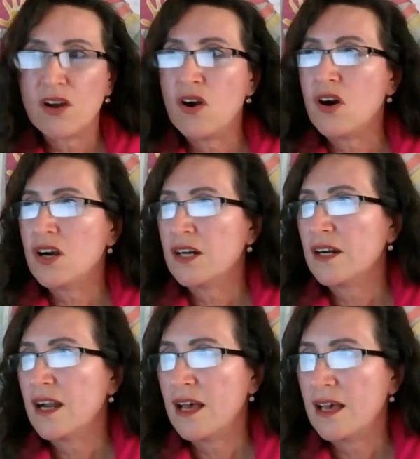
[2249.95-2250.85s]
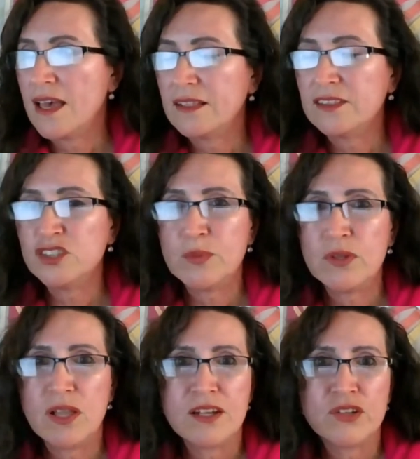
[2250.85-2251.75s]
are
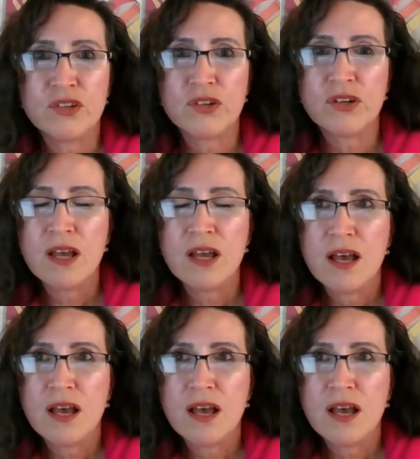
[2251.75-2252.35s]
eligible under